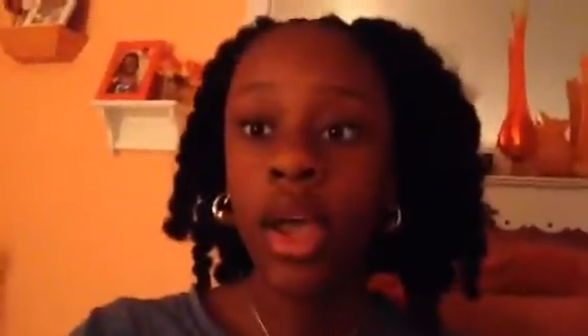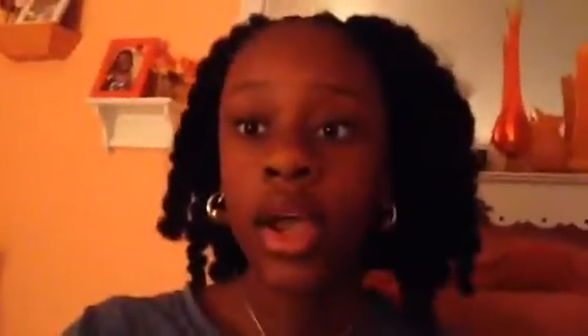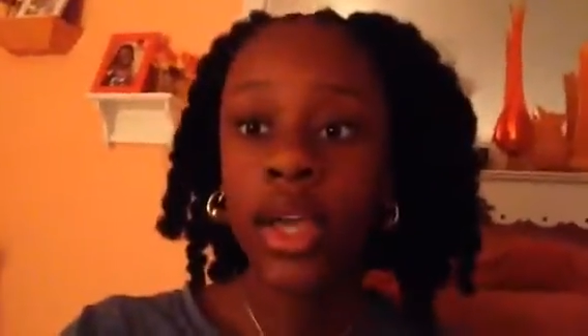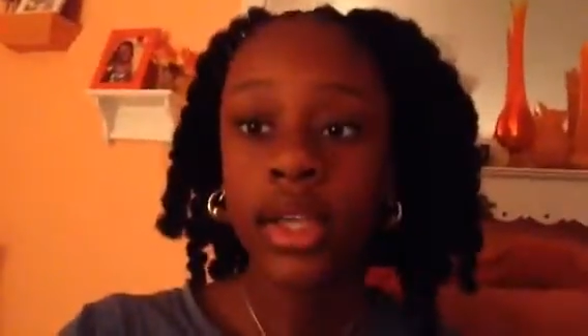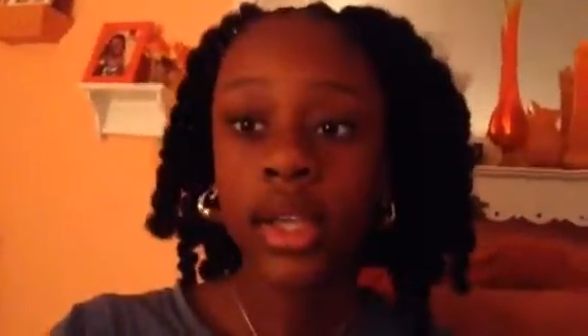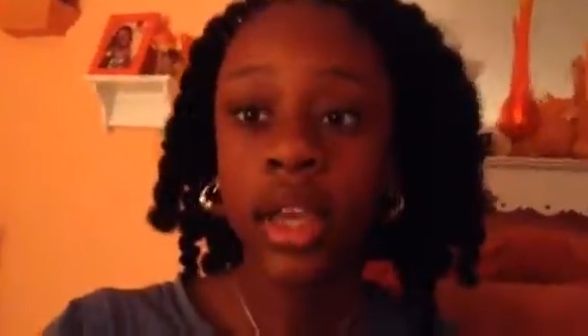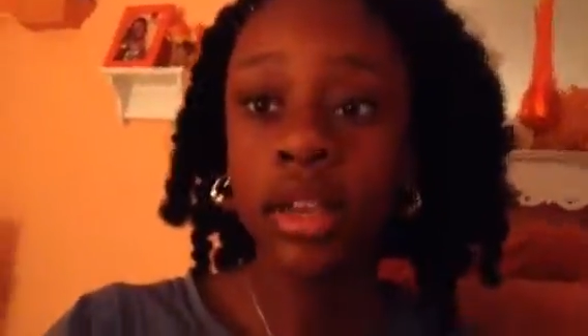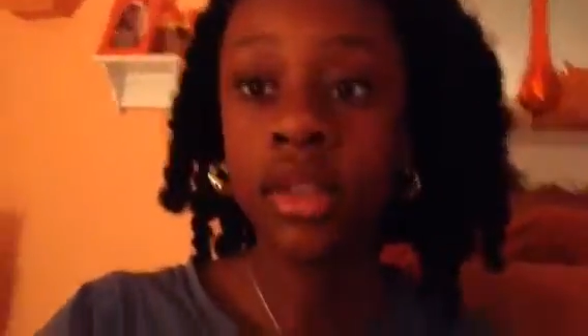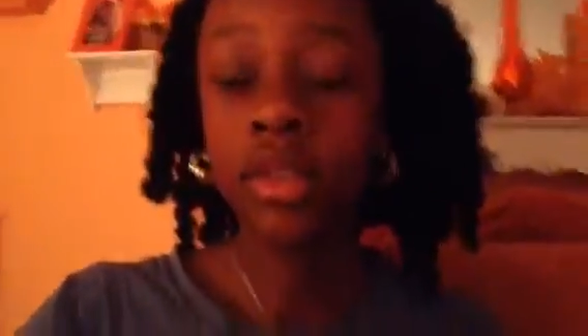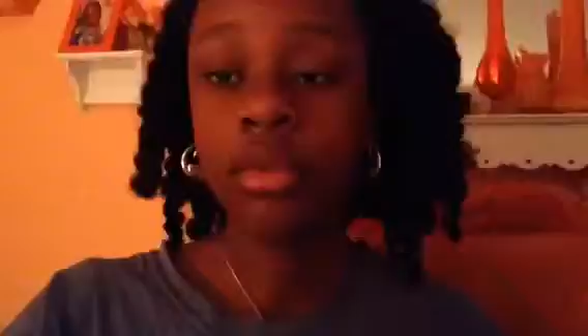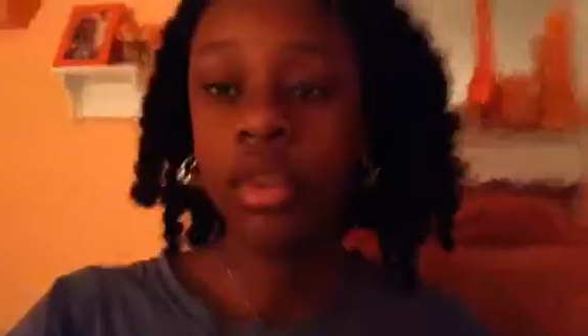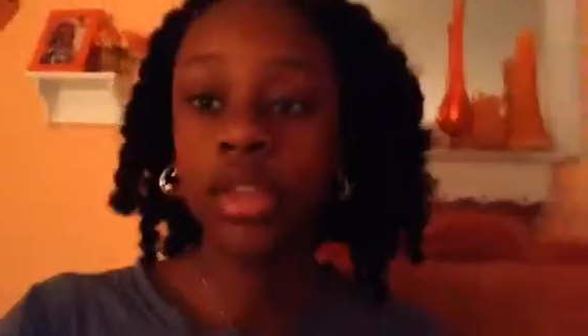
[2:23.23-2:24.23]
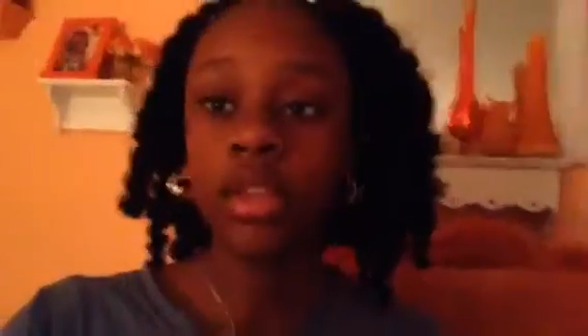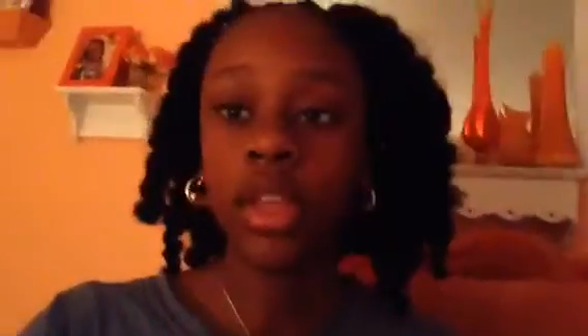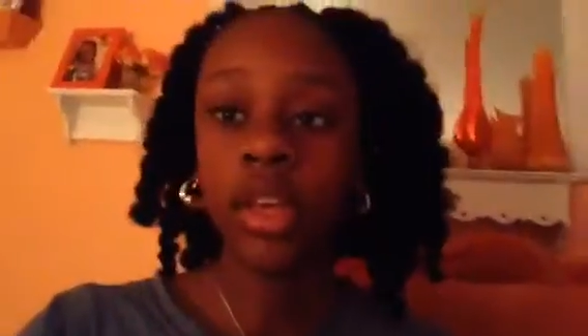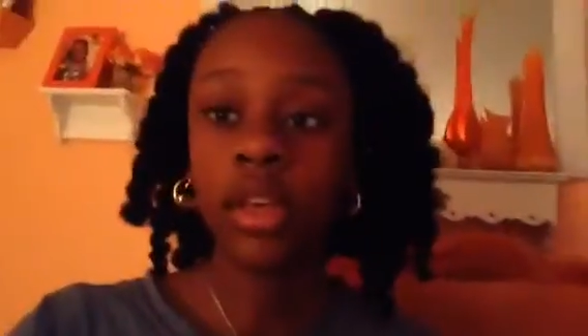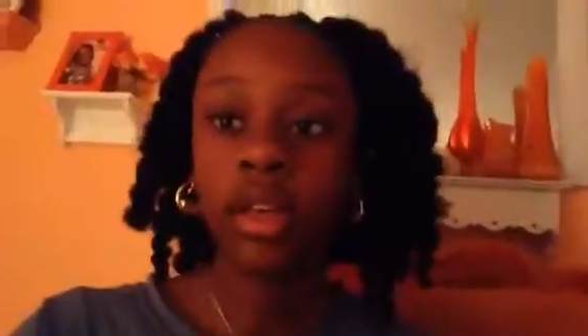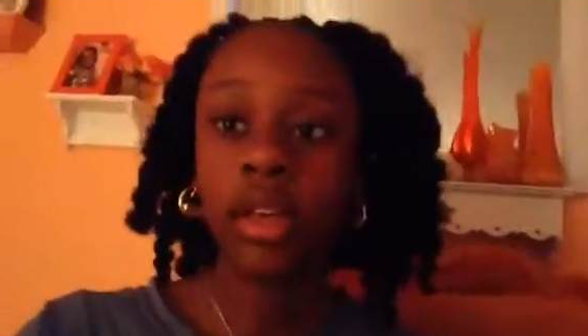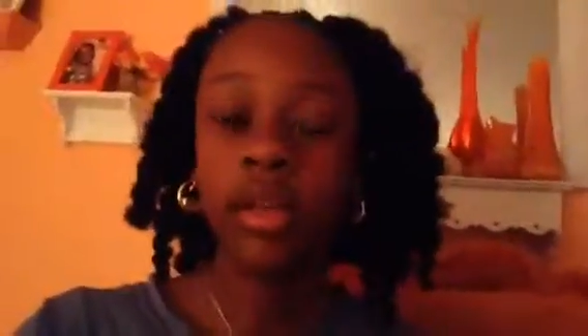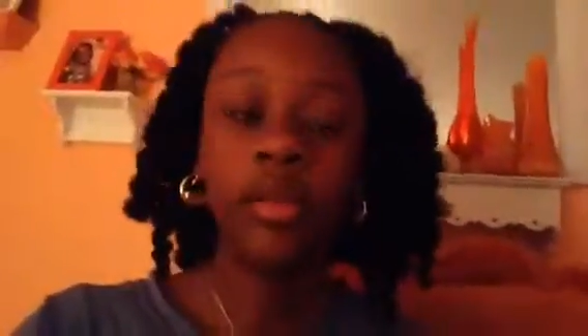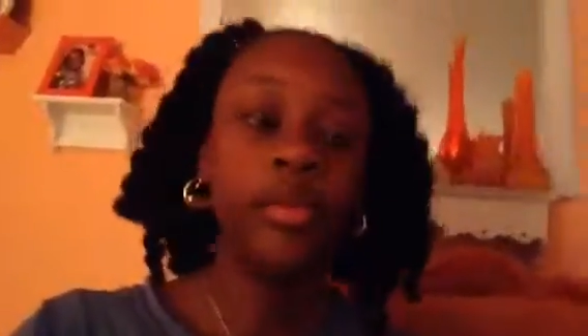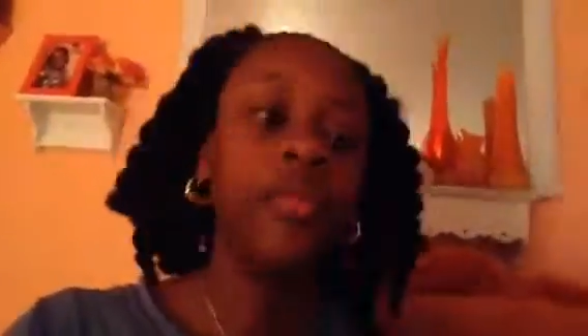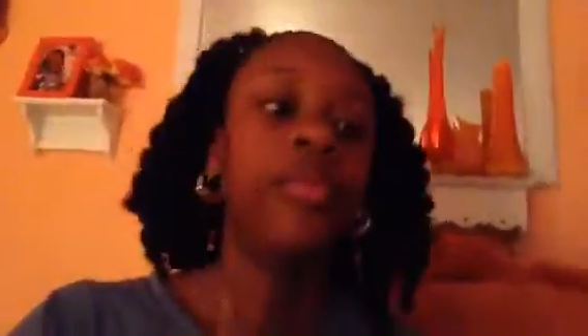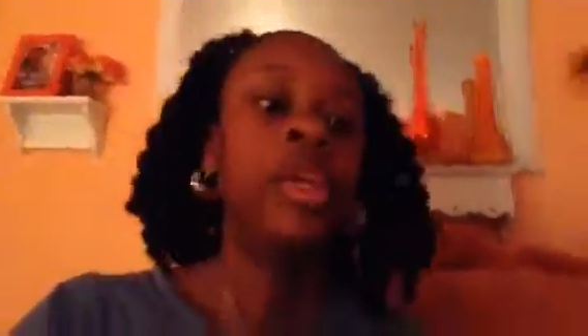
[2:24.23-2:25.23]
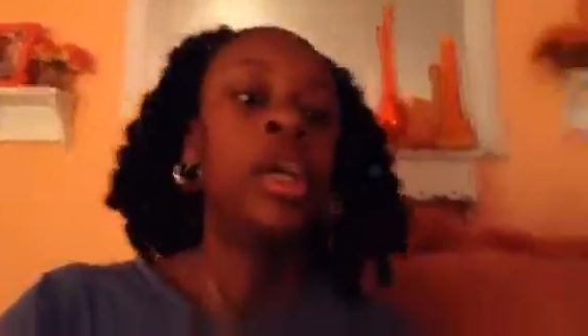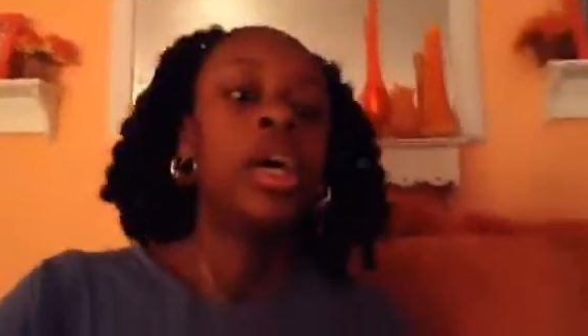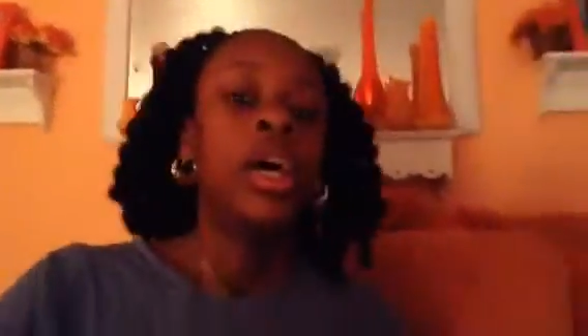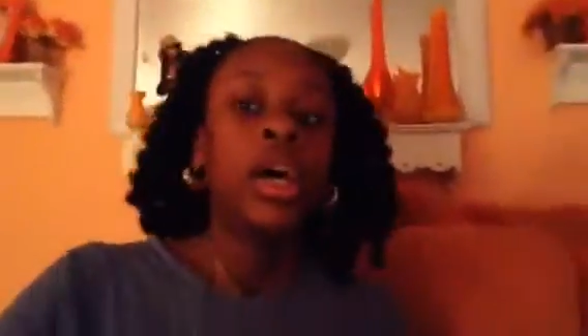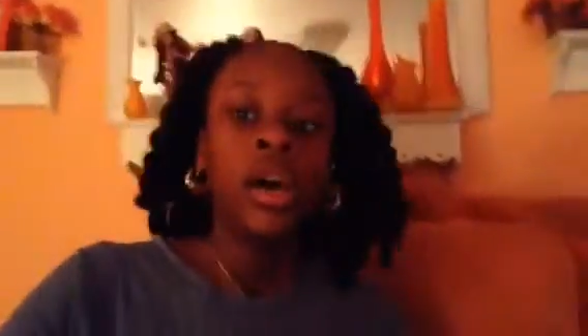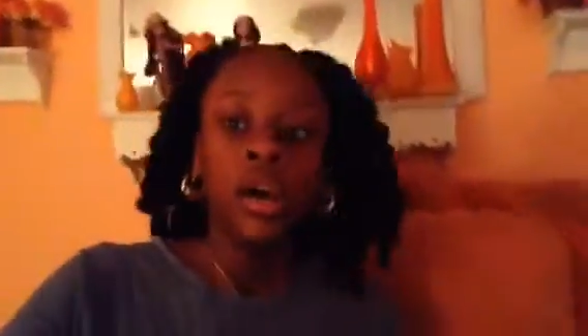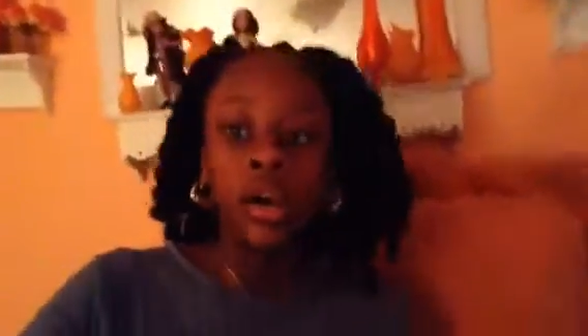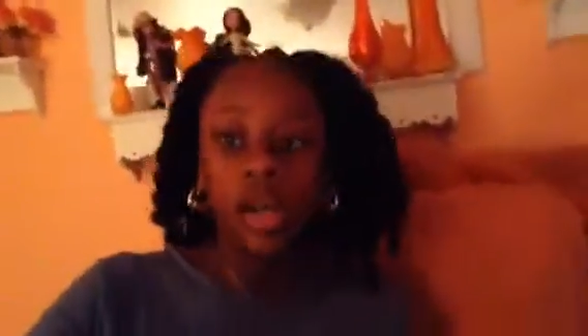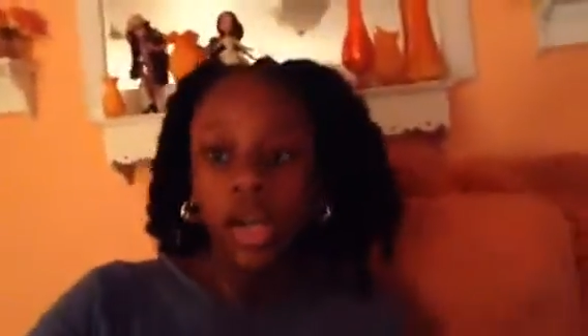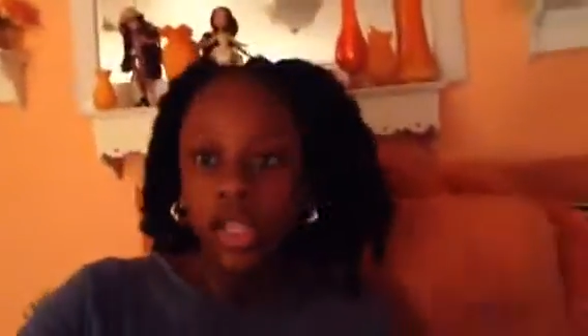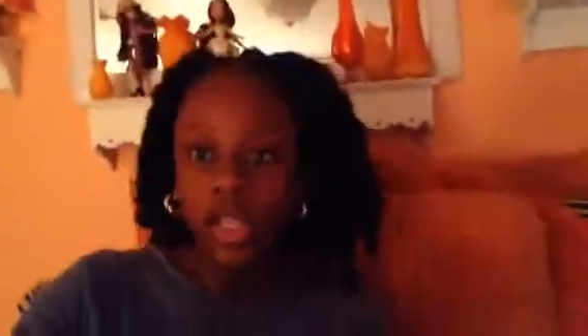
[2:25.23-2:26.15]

and I didn't do anything. I